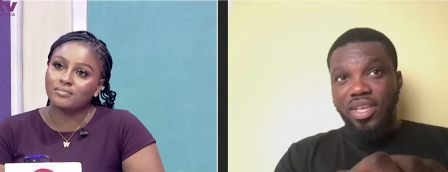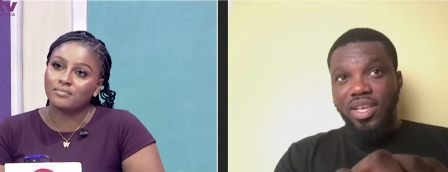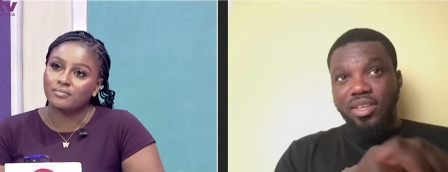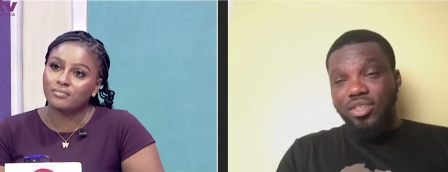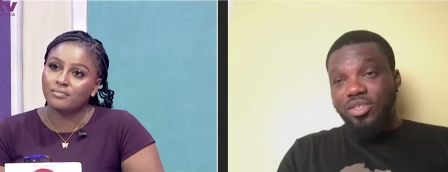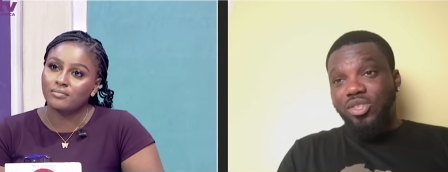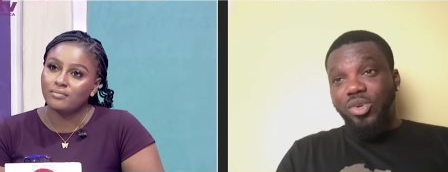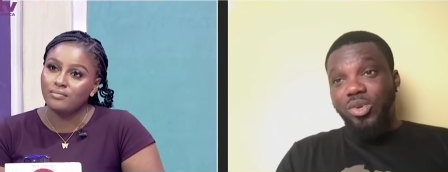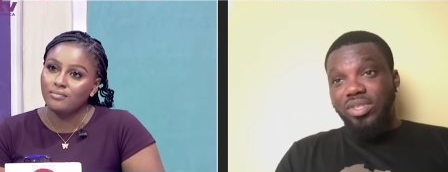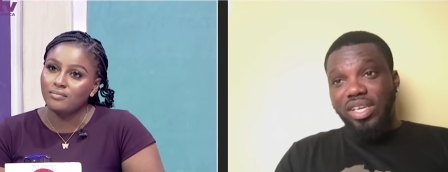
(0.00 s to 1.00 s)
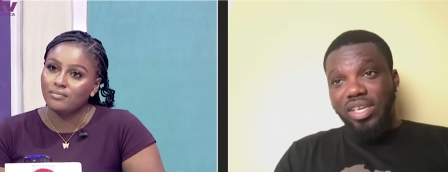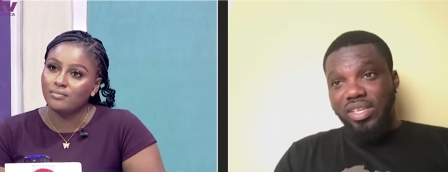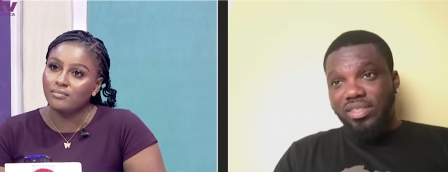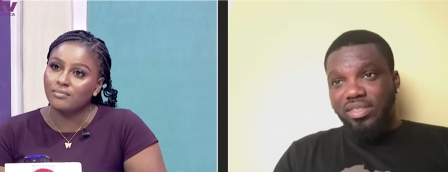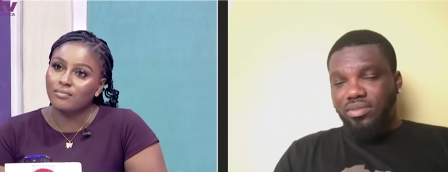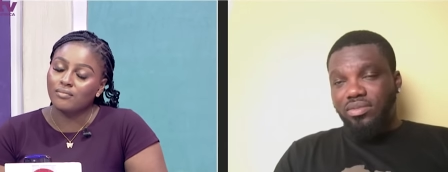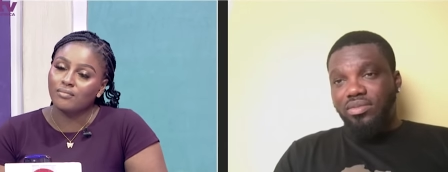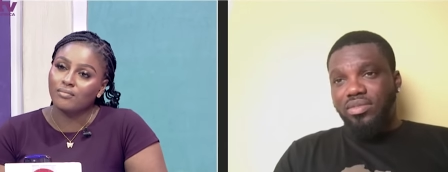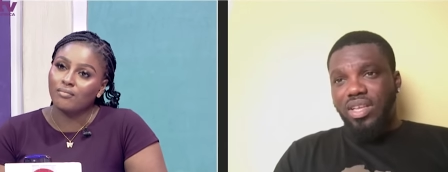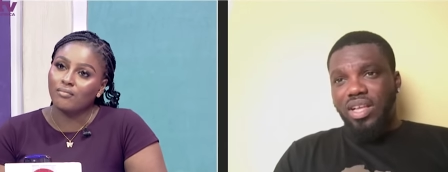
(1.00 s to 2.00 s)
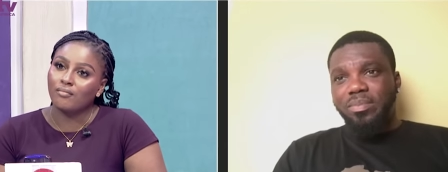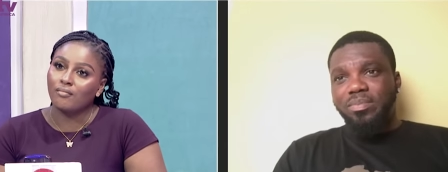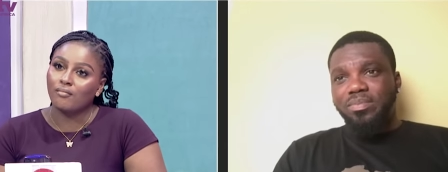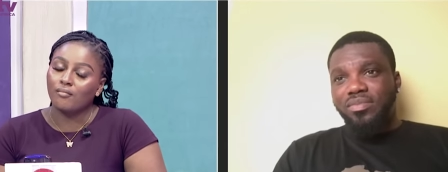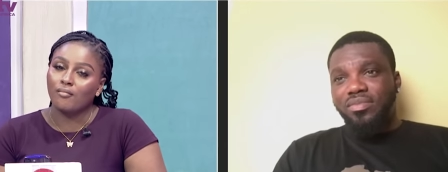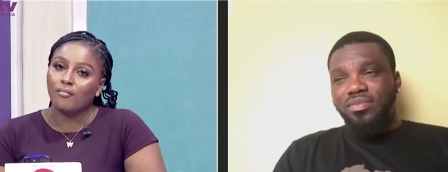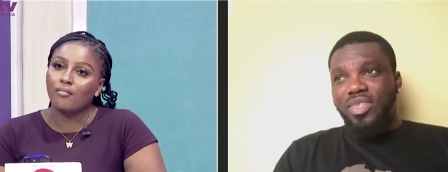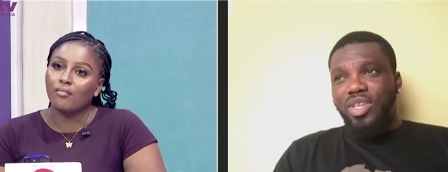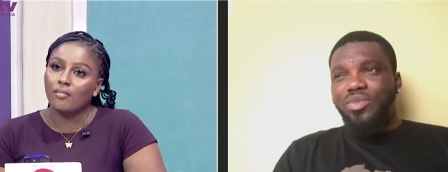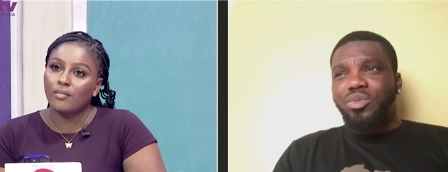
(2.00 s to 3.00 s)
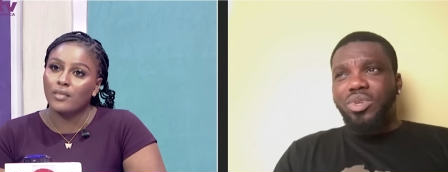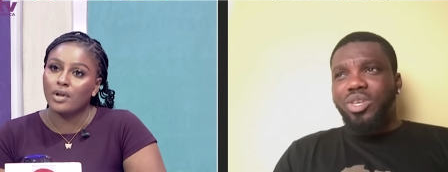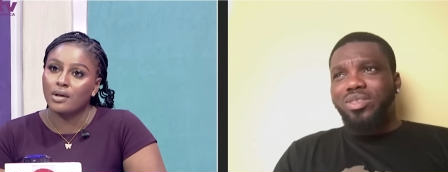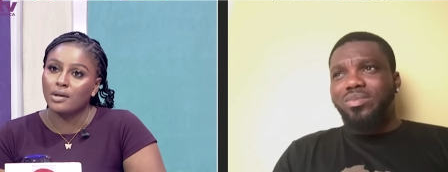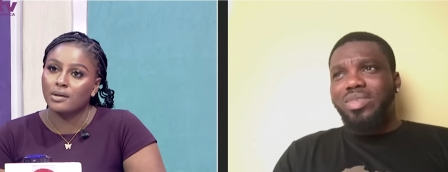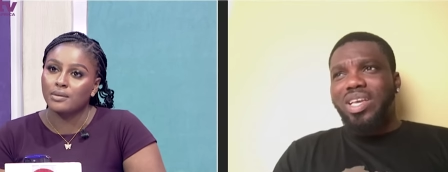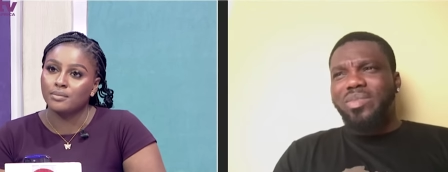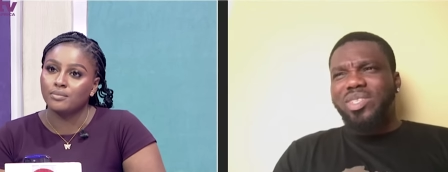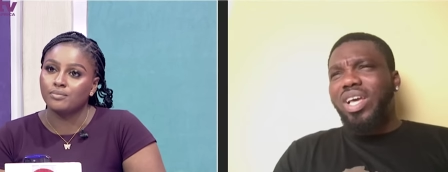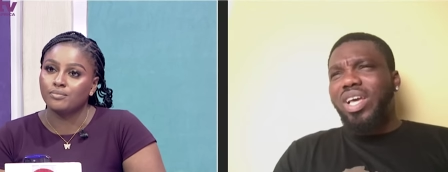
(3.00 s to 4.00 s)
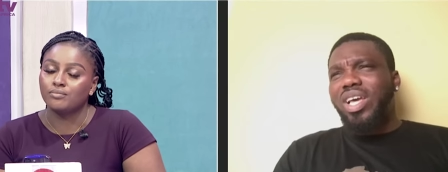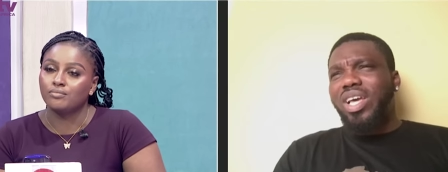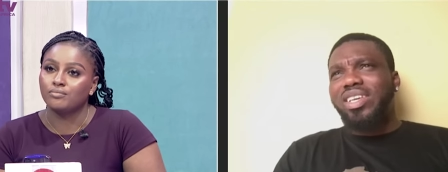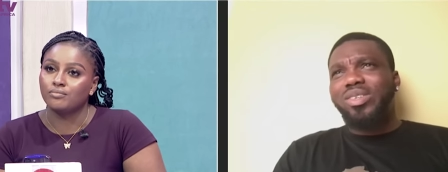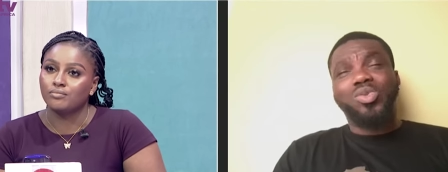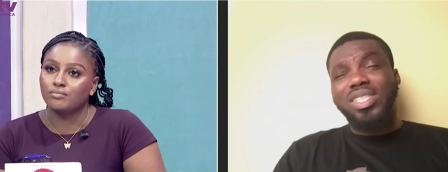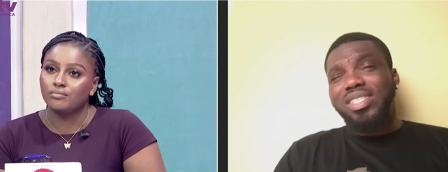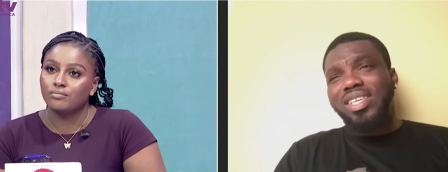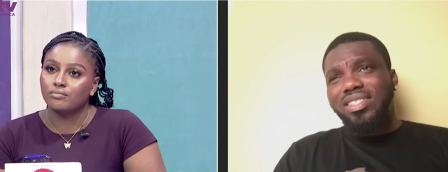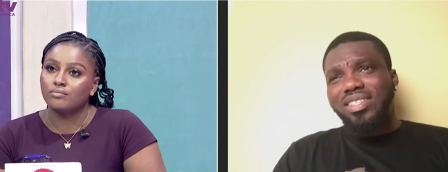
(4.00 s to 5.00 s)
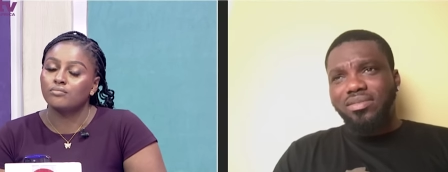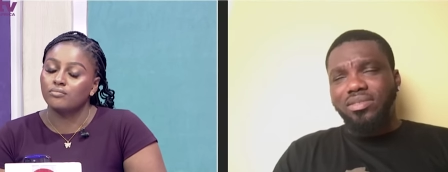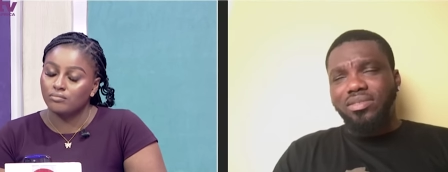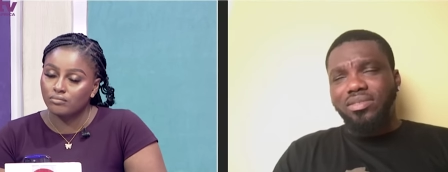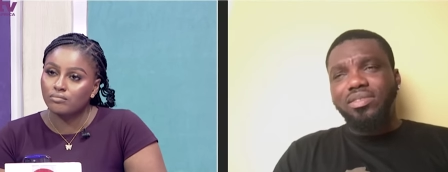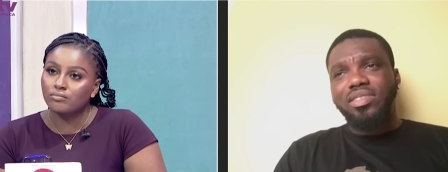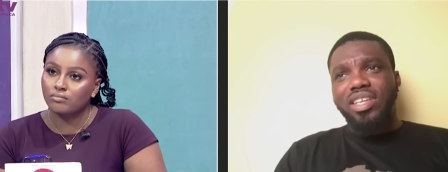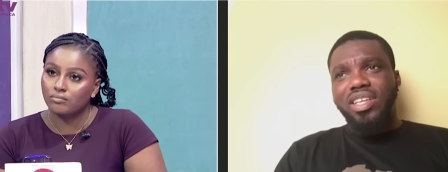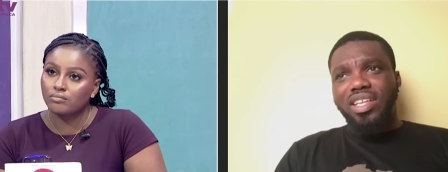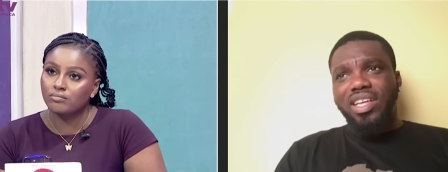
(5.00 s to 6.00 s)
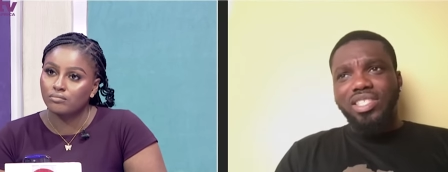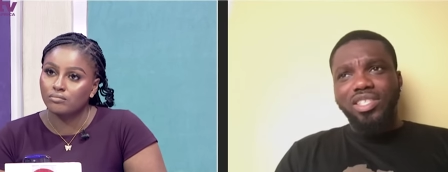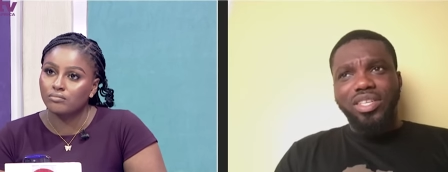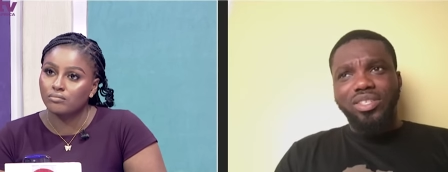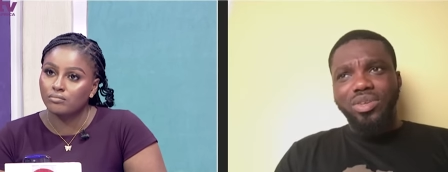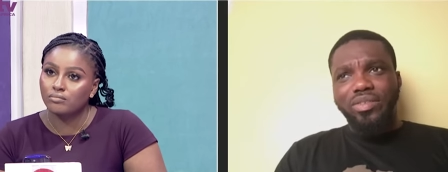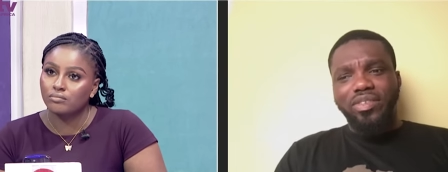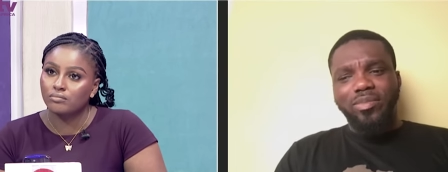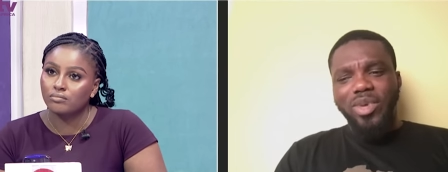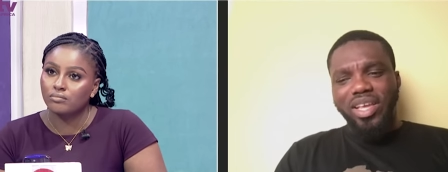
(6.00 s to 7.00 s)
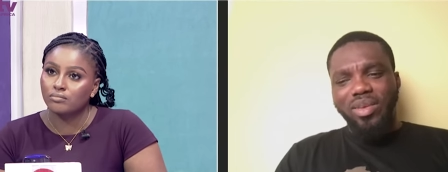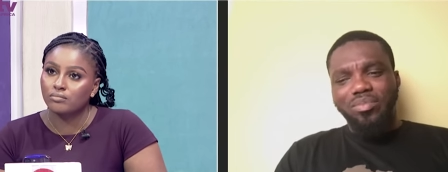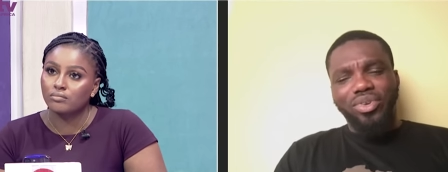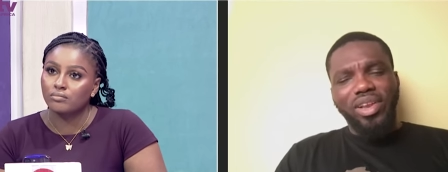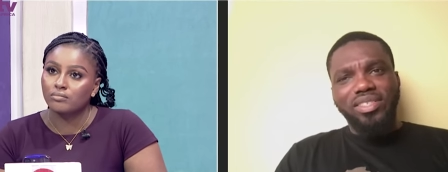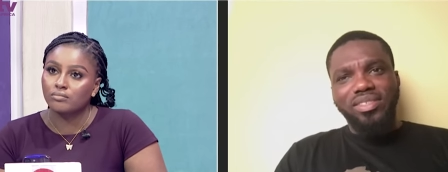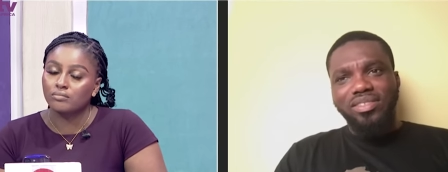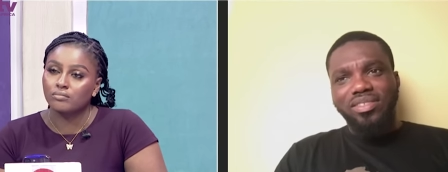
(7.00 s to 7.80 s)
Speaker 1: So, the thing is, um, if you recall, sometime in, I think it was 2018, I don't, I don't know if you remember a police